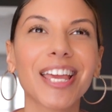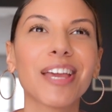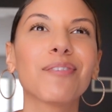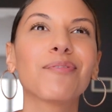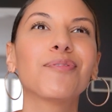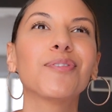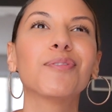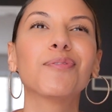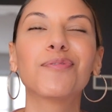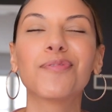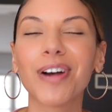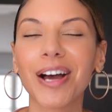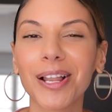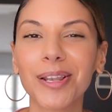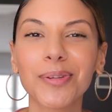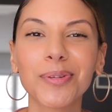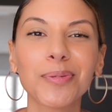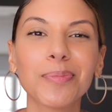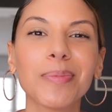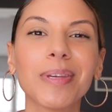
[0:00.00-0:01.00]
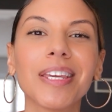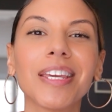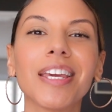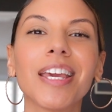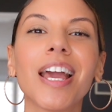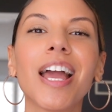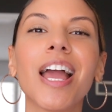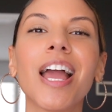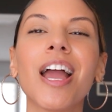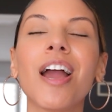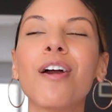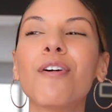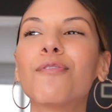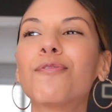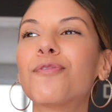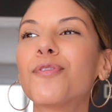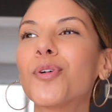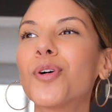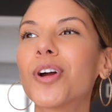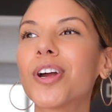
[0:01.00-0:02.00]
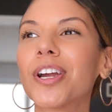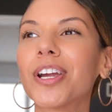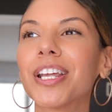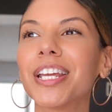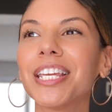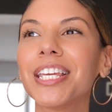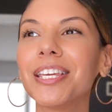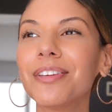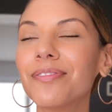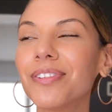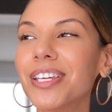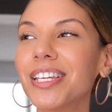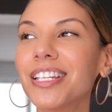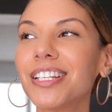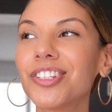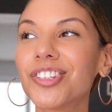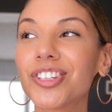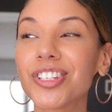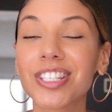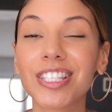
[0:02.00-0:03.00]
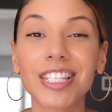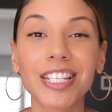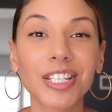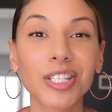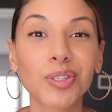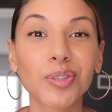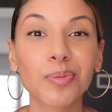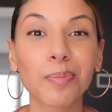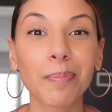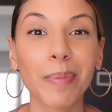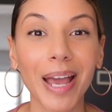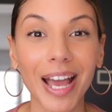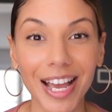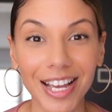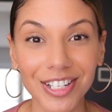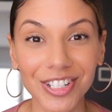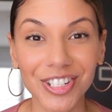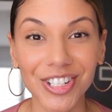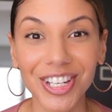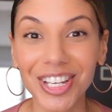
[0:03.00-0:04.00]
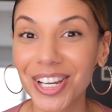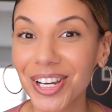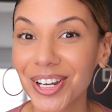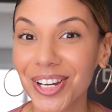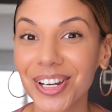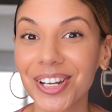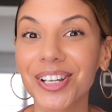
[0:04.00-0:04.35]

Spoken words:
If you followed me for even just this past year,